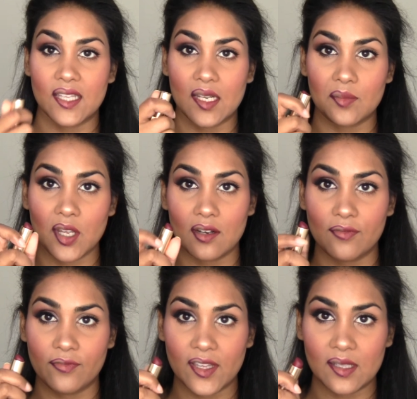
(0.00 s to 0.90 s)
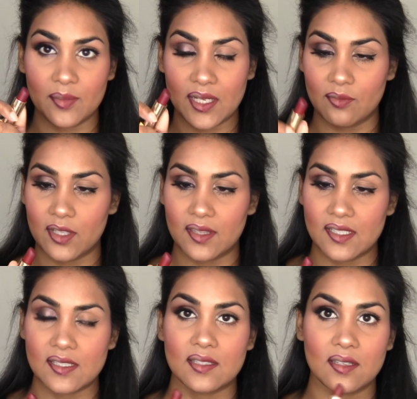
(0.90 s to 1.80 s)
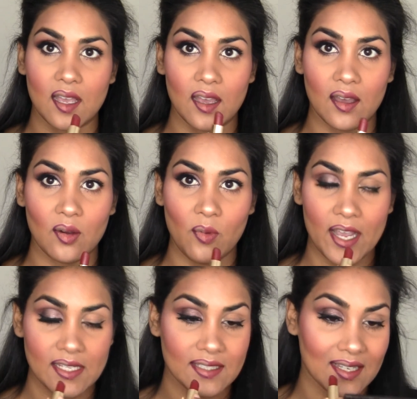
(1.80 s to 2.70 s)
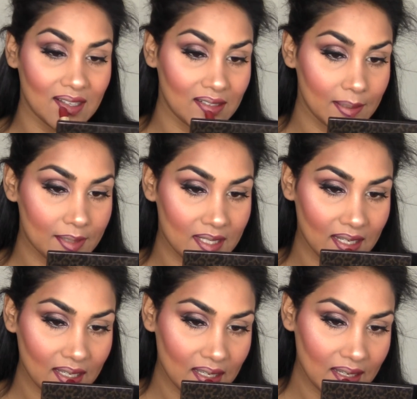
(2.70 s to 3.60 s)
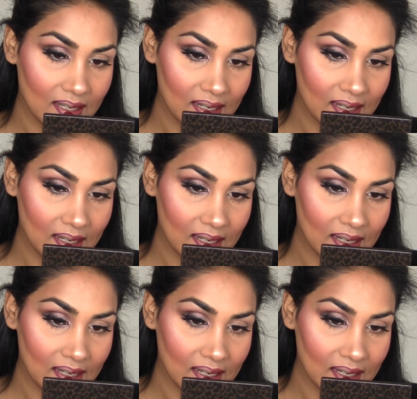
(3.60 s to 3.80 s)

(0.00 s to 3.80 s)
And then I'm gonna fill them in with this YSL lipstick.